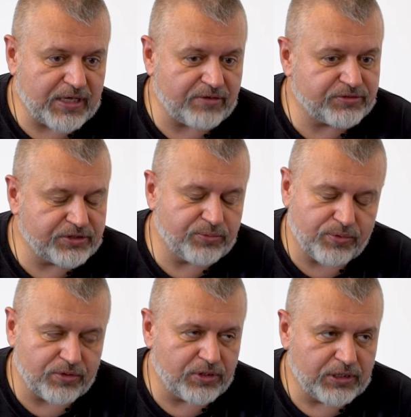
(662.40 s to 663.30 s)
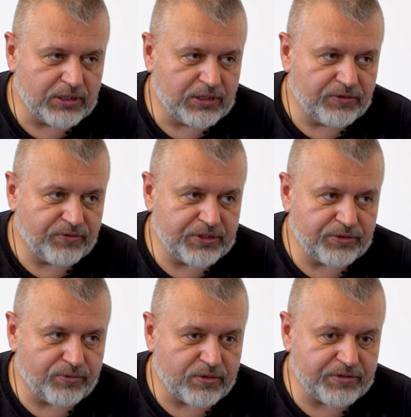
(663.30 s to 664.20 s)
after the war, when
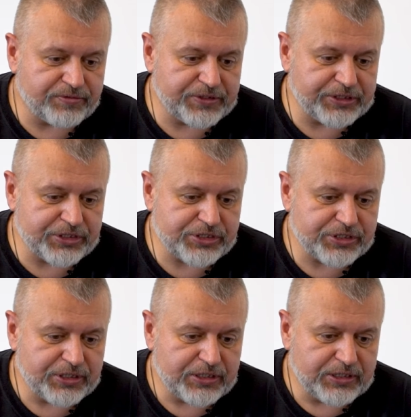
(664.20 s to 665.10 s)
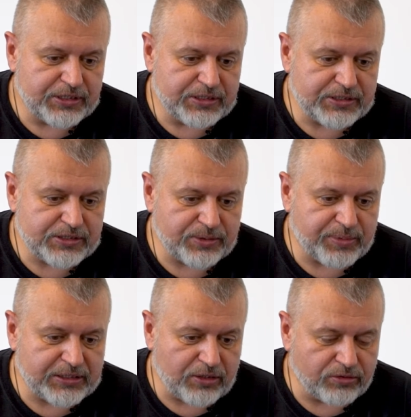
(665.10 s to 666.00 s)
the war will finish. So,
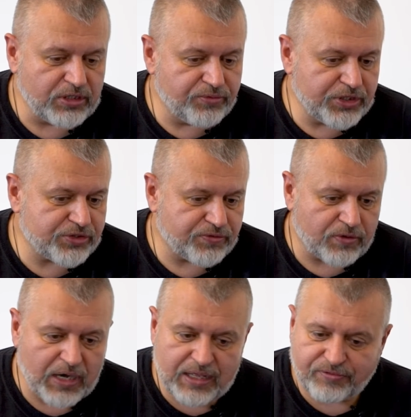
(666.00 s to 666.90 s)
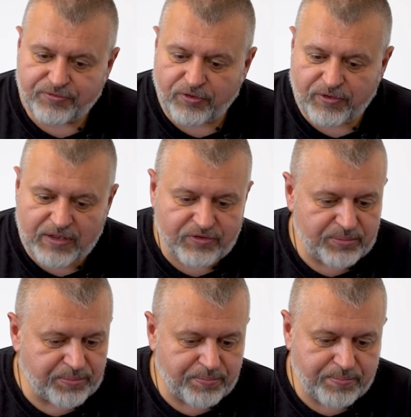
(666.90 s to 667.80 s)
but only wish for
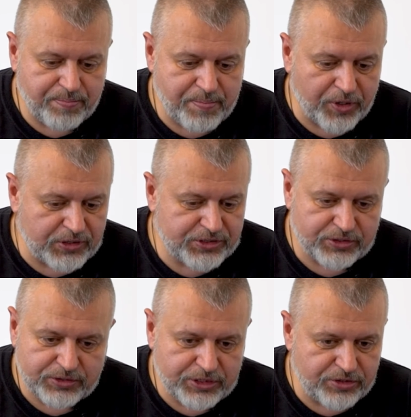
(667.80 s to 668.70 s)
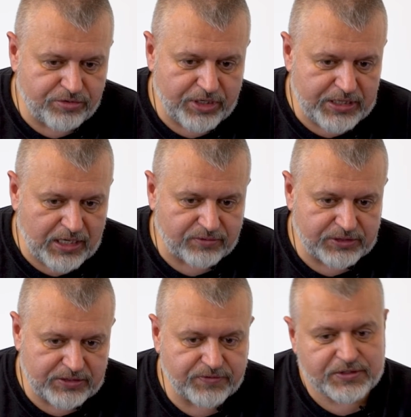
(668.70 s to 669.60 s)
every person in Ukraine now
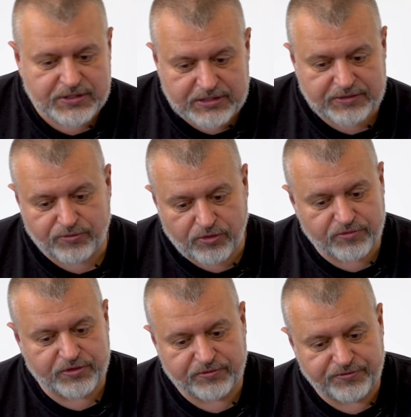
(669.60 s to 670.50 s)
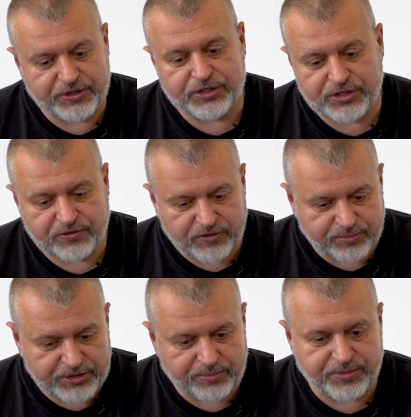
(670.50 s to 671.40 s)
that the war will finish, it will
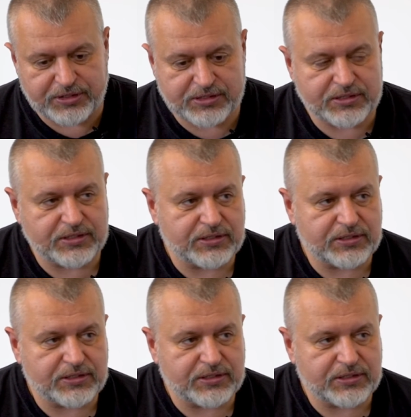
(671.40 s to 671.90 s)
be the peace.